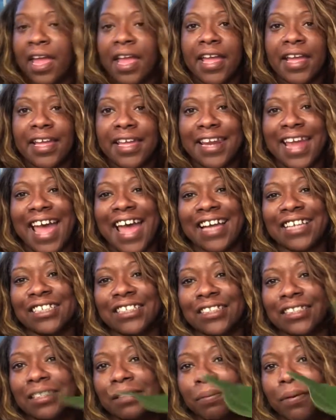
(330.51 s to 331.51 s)
It could
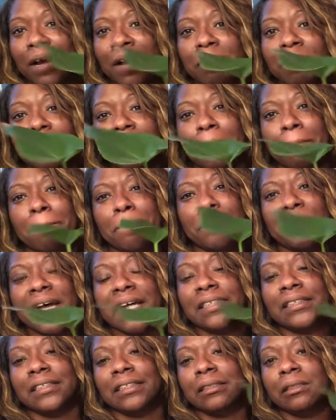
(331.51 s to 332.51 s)
actually, probably the
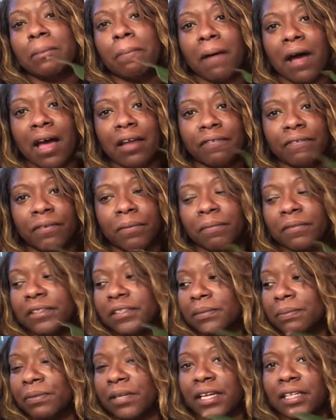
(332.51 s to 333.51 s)
best spot for
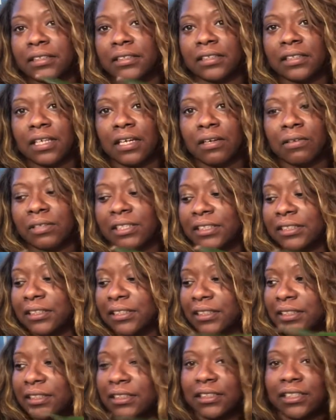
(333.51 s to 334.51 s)
this plant to go is
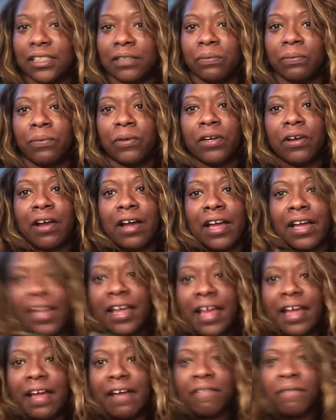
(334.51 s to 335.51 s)
to sit where I
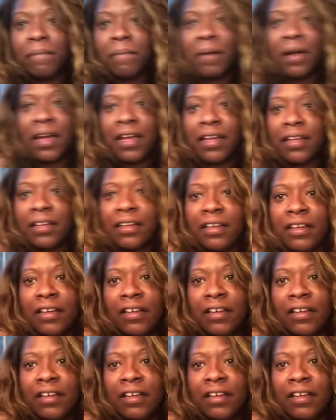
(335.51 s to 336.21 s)
have my